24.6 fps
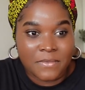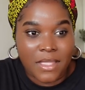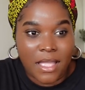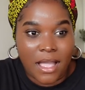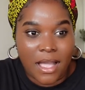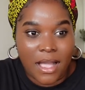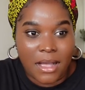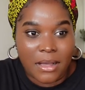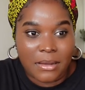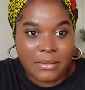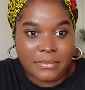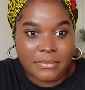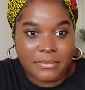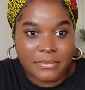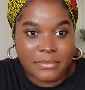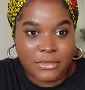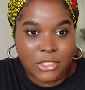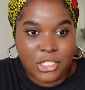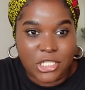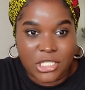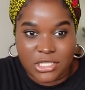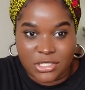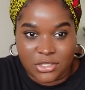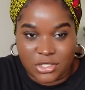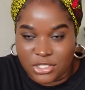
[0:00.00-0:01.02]
um,
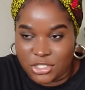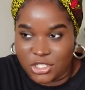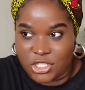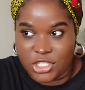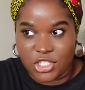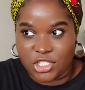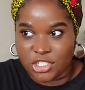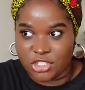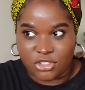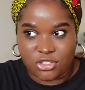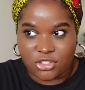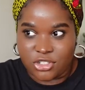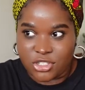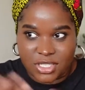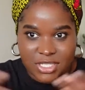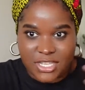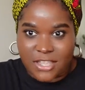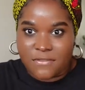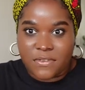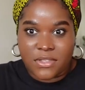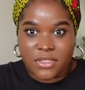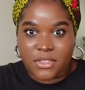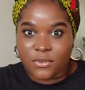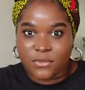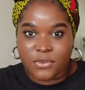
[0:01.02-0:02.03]
she's she's just
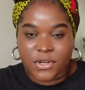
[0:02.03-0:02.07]
giving the